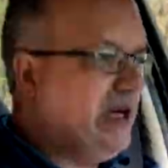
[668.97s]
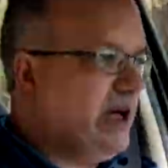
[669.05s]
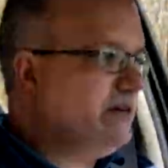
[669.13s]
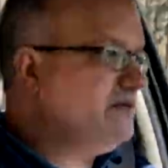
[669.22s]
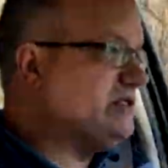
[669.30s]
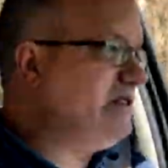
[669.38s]

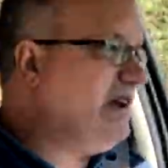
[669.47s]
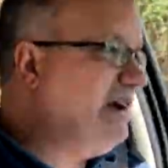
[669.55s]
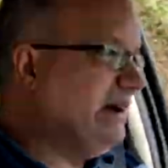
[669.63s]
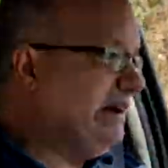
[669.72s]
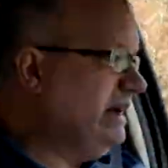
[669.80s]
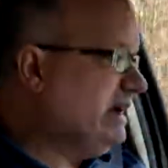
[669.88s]
have
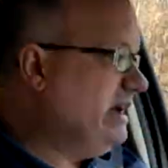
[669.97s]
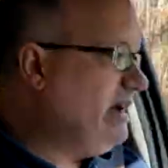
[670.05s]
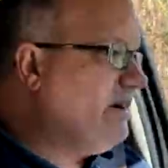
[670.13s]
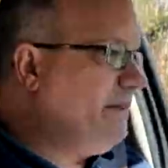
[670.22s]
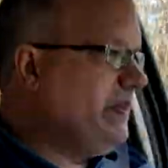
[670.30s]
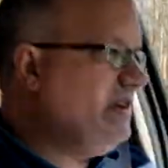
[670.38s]
today.
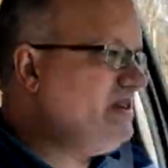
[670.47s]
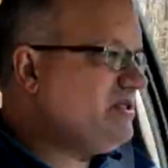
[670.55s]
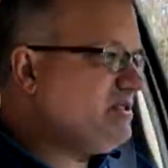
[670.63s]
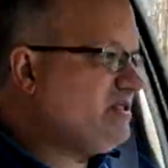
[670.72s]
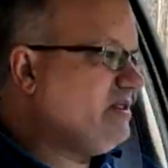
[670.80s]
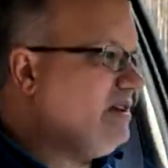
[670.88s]

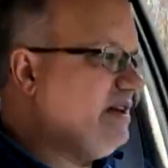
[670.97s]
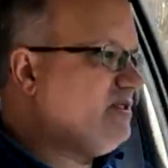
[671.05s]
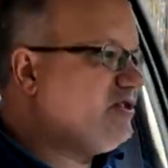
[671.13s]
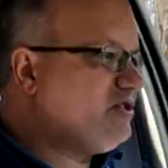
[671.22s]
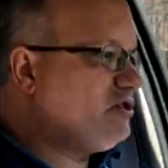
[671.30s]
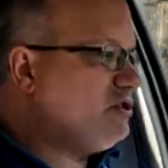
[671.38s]
This
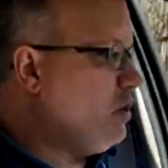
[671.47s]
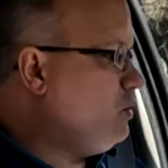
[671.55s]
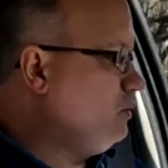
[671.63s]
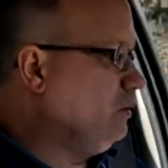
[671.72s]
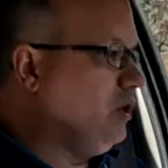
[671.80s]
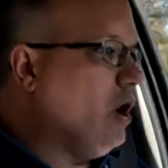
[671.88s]
is
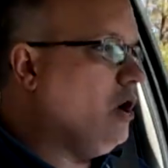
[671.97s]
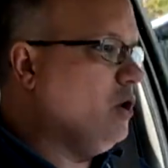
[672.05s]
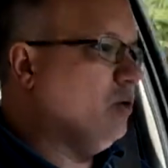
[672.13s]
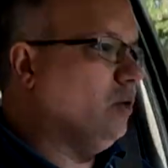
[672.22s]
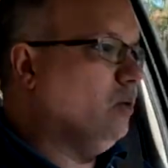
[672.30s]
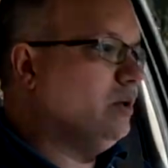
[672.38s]
so
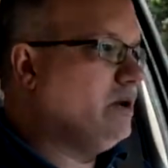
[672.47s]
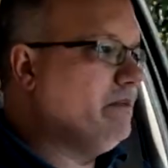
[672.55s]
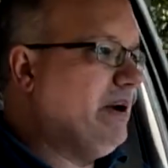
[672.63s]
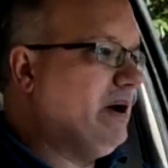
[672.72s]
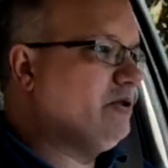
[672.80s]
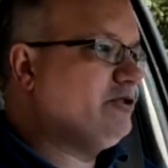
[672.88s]
low
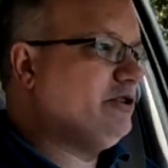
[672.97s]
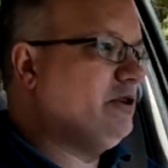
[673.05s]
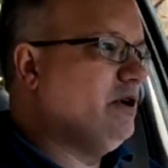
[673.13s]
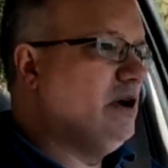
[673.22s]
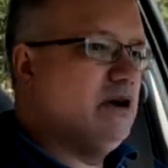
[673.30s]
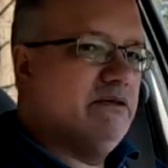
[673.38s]
compared to
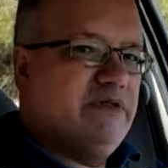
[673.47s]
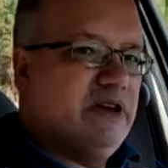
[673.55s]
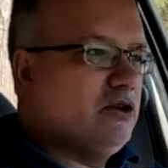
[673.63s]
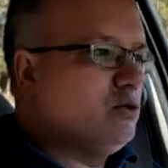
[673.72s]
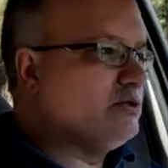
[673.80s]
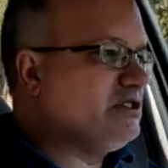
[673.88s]

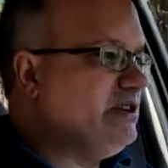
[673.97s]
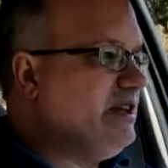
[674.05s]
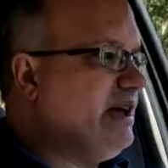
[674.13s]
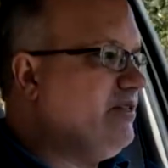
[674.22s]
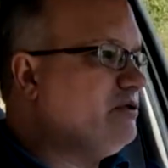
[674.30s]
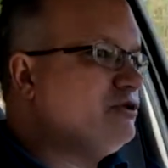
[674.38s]
vehicles
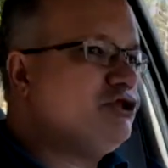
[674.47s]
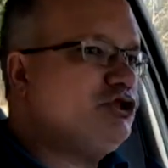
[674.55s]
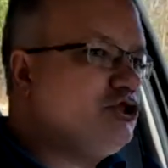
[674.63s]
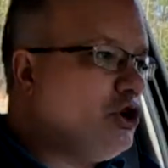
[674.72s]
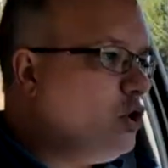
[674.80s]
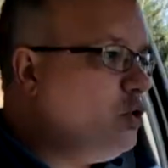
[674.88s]
today. There's
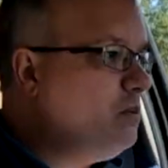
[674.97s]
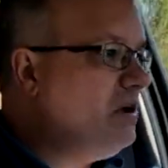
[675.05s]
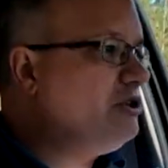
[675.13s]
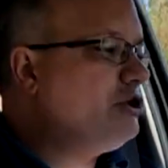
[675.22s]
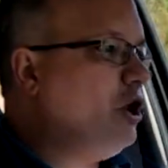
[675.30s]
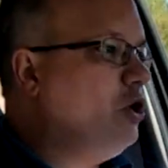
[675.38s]
so
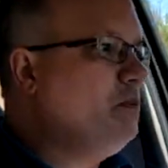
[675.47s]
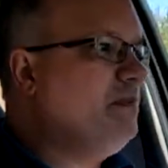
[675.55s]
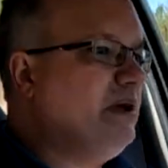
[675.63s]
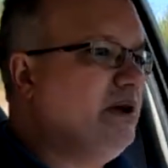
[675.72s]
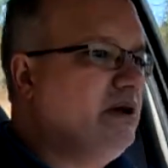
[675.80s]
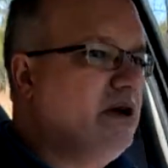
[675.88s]
much
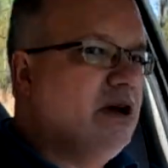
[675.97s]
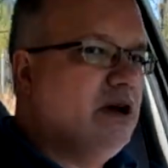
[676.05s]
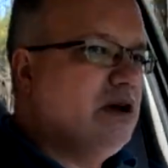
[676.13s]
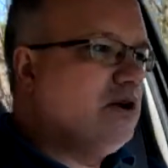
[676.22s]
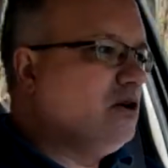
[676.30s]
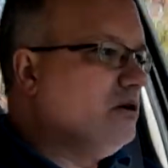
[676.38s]

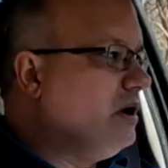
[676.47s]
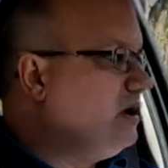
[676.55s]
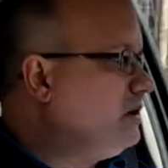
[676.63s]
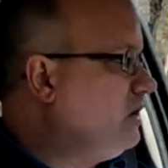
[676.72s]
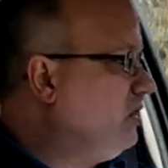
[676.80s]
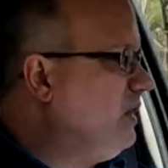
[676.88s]

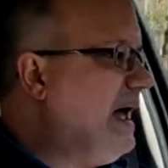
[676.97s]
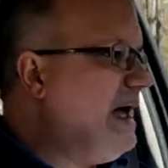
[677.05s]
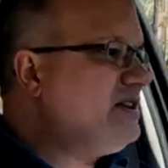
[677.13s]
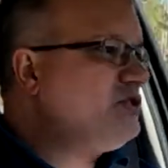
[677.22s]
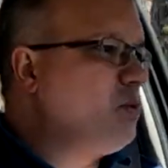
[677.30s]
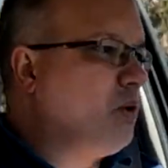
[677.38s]
open
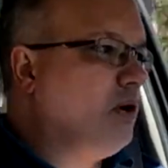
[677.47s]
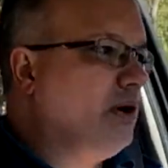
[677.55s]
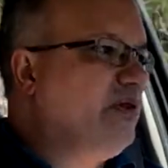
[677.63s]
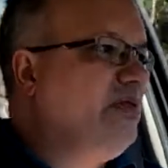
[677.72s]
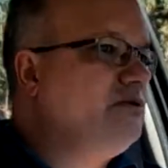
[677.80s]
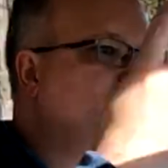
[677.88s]
glass
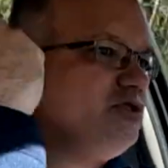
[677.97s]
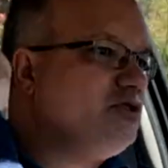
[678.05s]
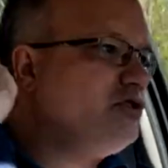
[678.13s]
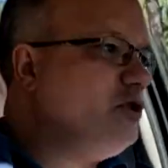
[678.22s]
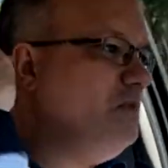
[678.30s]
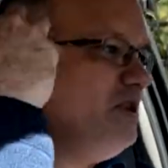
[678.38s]
work. There's
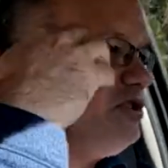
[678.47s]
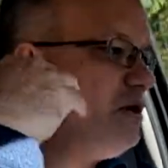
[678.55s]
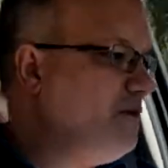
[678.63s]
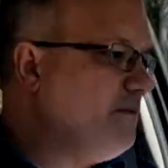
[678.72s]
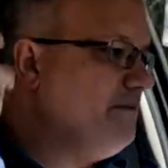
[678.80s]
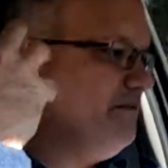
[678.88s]
so much
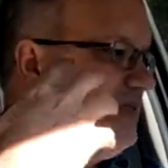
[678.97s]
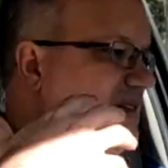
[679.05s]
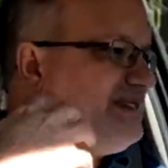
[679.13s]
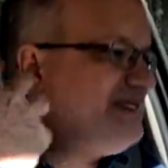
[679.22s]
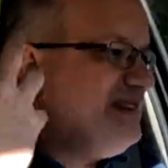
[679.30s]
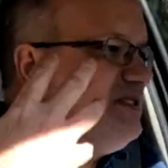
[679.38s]

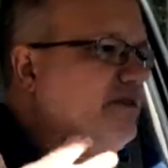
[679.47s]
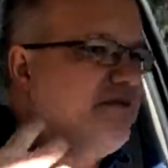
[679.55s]
sense of